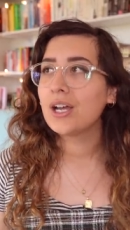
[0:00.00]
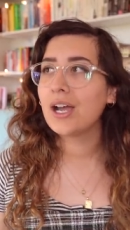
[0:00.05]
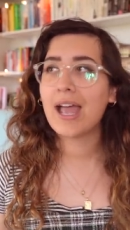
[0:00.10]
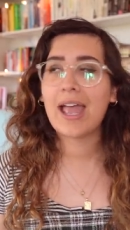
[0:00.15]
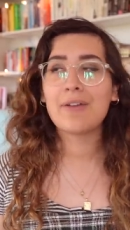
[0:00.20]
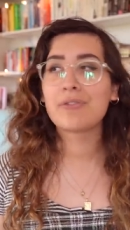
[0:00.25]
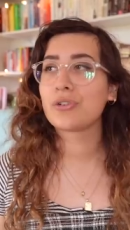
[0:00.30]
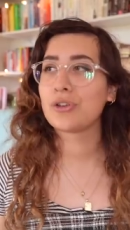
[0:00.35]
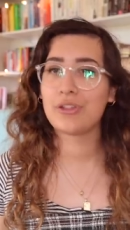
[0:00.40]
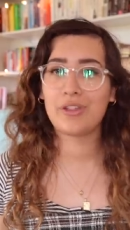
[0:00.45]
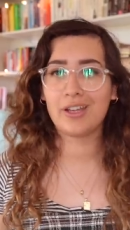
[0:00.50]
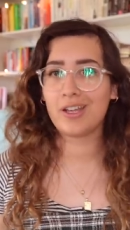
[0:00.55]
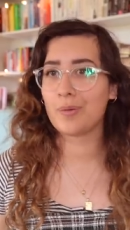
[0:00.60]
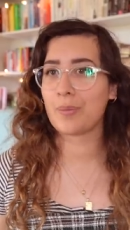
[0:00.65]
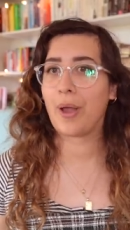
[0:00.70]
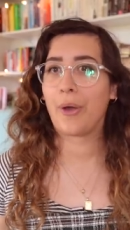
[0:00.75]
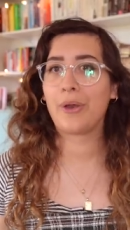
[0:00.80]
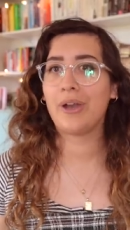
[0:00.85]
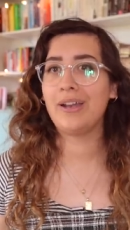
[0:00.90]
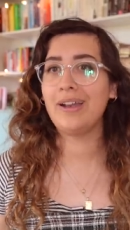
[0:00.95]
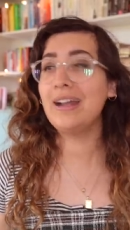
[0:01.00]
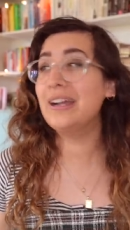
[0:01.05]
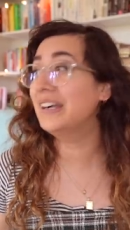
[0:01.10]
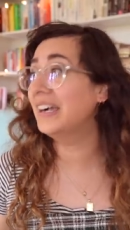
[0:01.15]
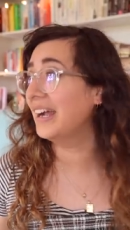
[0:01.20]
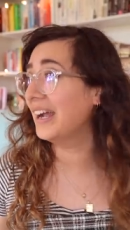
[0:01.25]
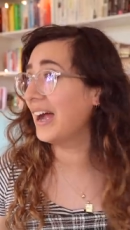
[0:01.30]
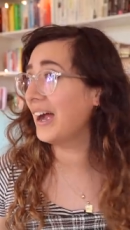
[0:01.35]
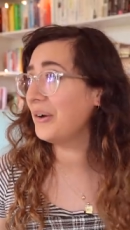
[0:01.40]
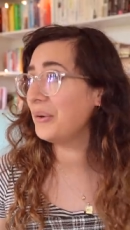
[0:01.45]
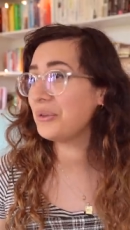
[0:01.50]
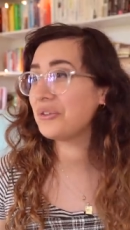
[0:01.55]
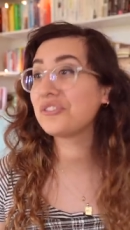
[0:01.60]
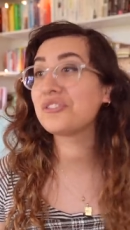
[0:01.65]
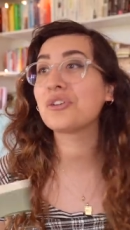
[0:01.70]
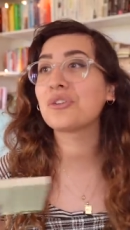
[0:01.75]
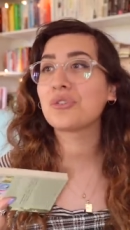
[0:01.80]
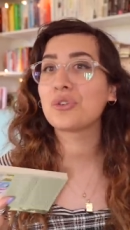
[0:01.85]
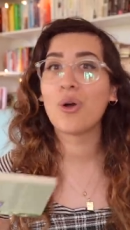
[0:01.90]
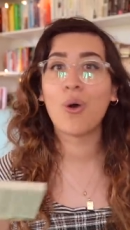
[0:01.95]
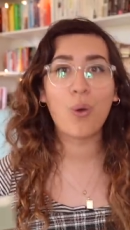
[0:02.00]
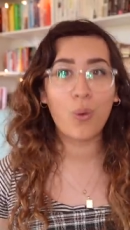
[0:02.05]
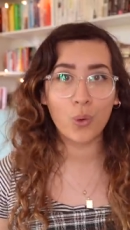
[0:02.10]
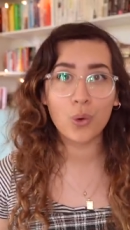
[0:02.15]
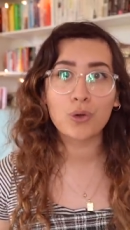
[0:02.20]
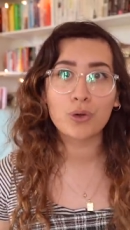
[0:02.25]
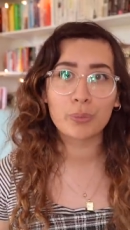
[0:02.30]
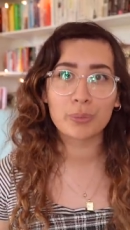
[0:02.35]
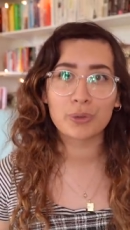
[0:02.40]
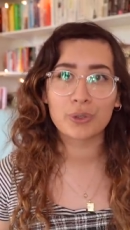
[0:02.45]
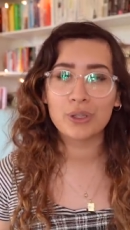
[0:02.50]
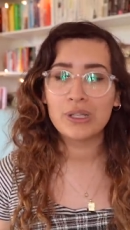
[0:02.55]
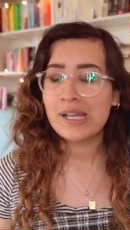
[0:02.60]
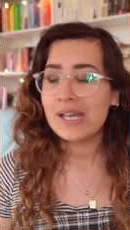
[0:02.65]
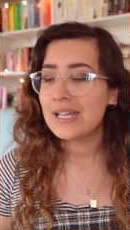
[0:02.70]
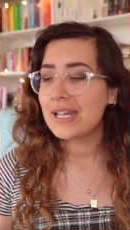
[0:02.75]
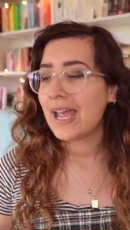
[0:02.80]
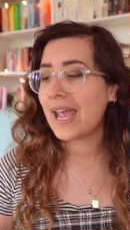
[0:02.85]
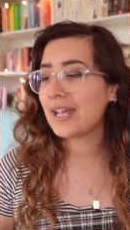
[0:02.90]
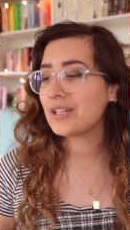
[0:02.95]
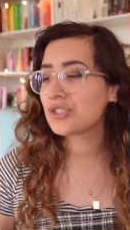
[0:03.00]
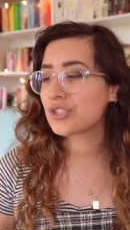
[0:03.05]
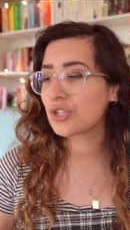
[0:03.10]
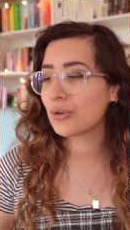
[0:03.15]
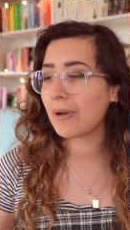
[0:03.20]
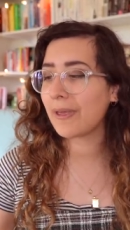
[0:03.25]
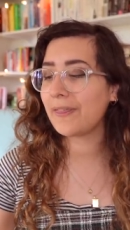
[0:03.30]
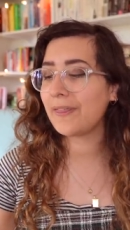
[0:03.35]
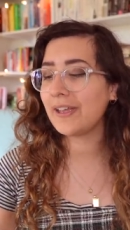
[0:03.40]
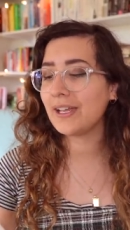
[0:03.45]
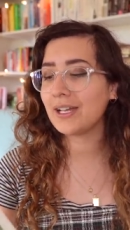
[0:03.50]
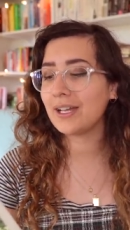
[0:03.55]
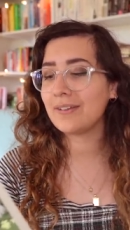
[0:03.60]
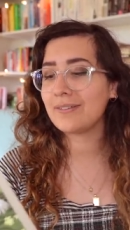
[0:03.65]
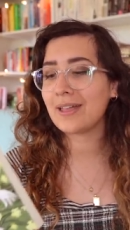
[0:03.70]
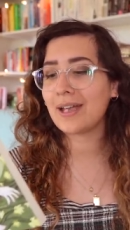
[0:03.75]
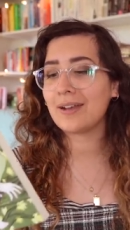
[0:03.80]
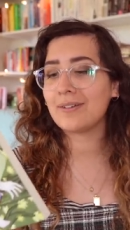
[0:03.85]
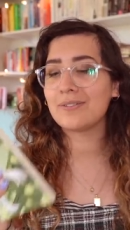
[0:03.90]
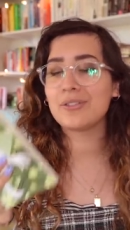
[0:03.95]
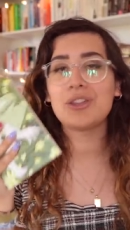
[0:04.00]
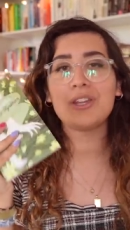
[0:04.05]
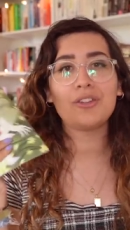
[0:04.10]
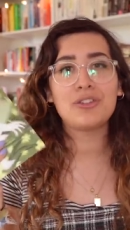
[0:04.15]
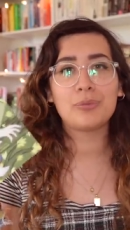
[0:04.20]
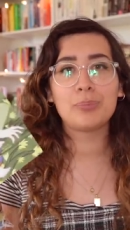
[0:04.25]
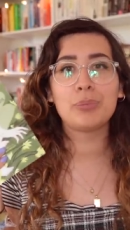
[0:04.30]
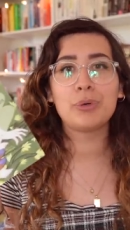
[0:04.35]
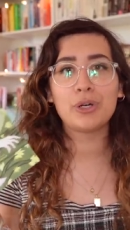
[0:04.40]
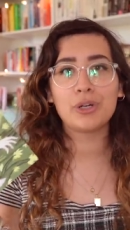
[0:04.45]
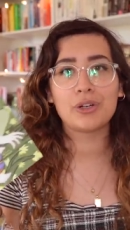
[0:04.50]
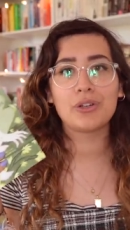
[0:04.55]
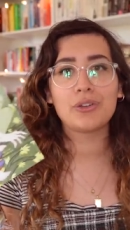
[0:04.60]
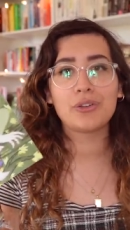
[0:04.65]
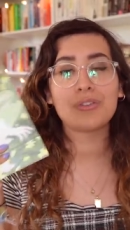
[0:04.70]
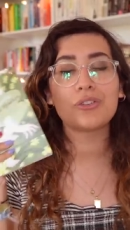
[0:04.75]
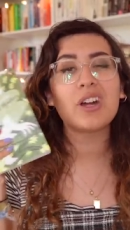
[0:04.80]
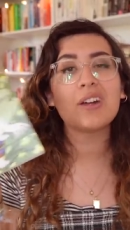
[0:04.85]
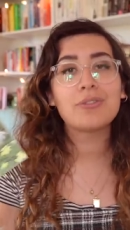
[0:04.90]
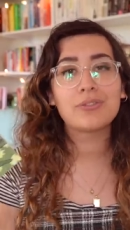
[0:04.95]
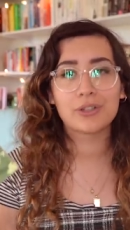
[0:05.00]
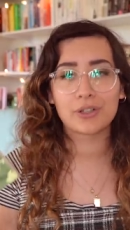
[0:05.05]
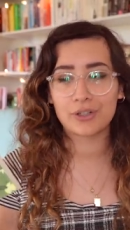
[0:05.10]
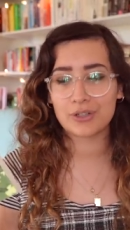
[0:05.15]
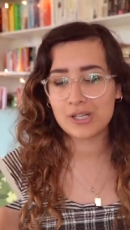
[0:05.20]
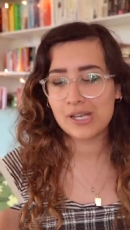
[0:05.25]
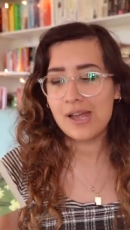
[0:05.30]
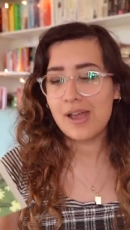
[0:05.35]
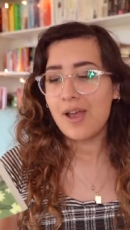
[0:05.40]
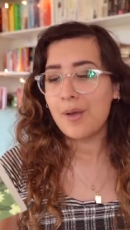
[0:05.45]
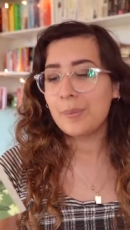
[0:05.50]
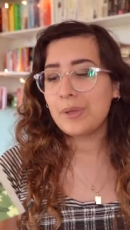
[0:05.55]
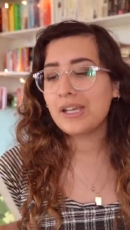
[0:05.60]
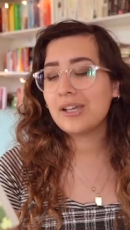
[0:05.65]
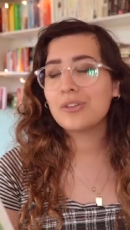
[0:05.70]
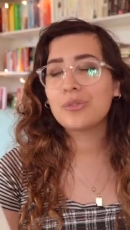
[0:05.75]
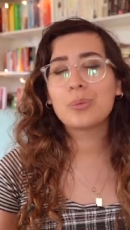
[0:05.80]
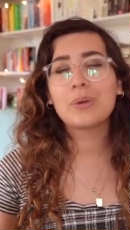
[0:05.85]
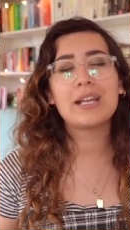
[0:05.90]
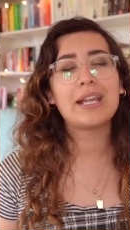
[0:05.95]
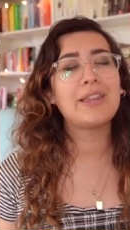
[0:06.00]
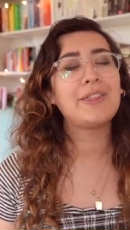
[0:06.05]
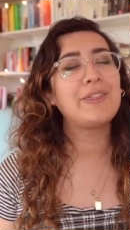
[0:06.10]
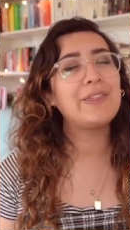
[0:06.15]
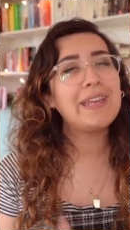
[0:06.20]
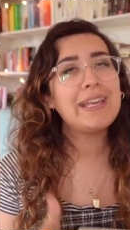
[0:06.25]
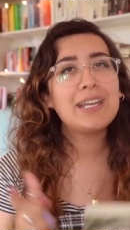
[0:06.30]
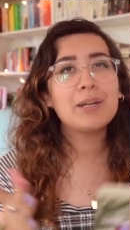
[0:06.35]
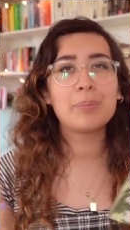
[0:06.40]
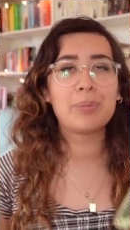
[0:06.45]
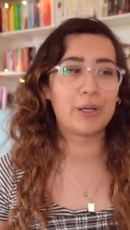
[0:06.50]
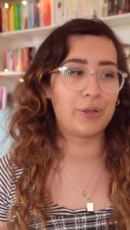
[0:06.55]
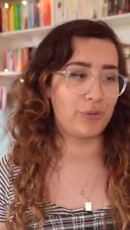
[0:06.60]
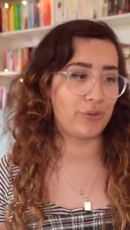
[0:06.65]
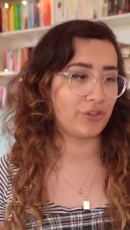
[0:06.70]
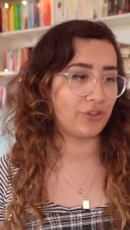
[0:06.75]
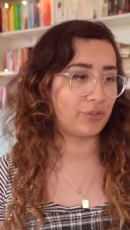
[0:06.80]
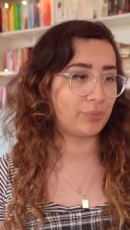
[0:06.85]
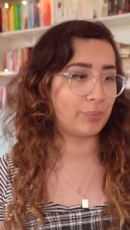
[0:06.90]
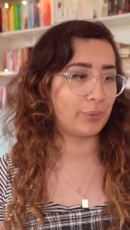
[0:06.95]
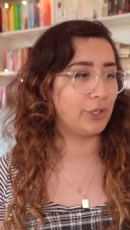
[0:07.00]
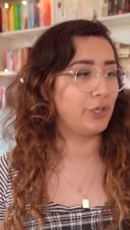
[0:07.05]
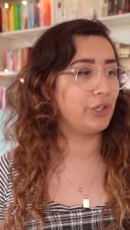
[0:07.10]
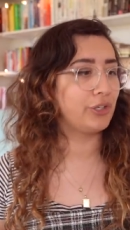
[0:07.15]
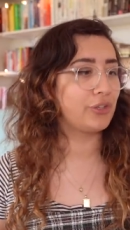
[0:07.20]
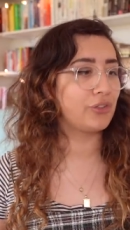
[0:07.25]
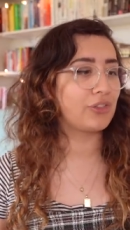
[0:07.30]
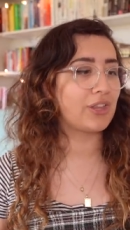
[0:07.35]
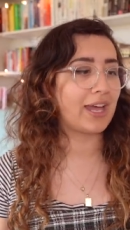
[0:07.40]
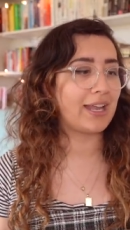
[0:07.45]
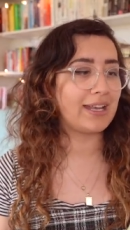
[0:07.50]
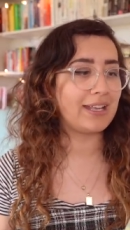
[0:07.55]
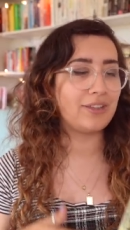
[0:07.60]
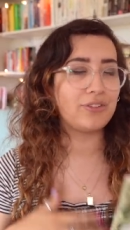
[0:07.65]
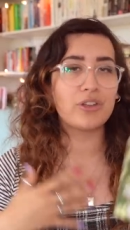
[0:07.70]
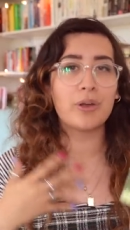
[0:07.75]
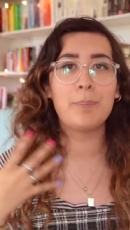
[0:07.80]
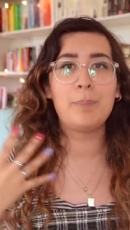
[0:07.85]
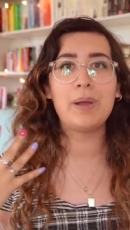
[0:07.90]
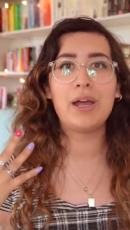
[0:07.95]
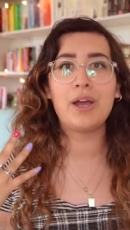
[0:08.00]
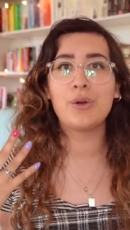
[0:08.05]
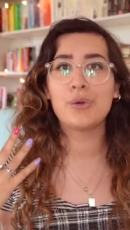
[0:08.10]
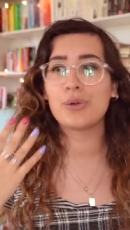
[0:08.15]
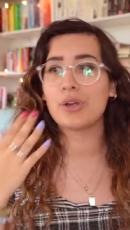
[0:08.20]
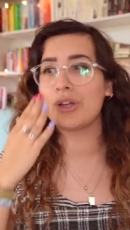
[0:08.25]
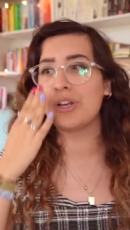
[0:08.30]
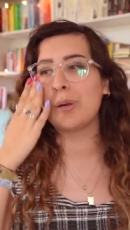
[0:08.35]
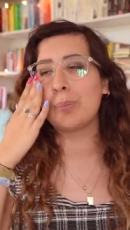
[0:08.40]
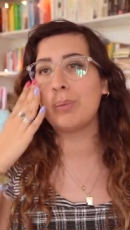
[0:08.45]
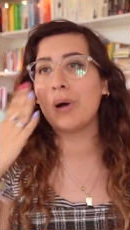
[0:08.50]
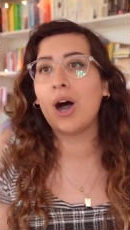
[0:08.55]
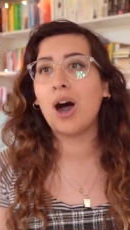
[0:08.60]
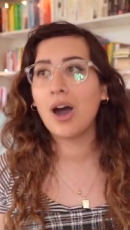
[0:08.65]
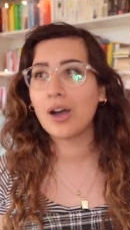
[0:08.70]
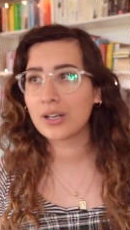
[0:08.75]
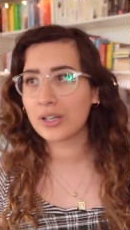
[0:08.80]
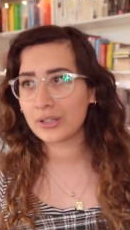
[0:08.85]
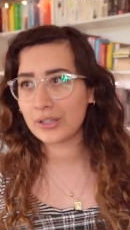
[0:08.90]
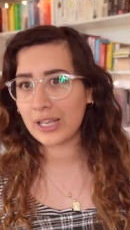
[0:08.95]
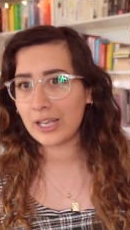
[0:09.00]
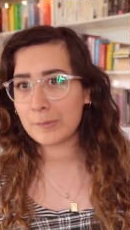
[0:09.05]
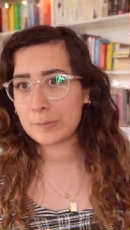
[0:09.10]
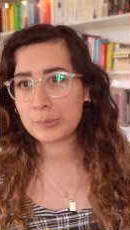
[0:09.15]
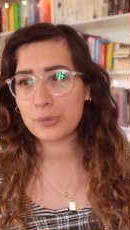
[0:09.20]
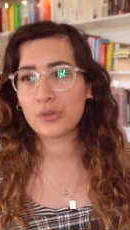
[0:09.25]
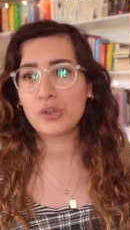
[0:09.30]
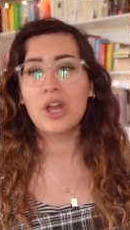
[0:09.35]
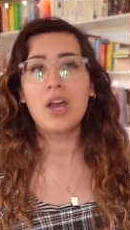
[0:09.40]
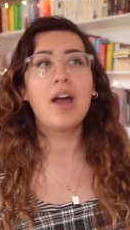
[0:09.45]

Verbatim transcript: everything about it. It was just horrible. And so I think that this book suffered, because when I think about this book that is about an apocalypse,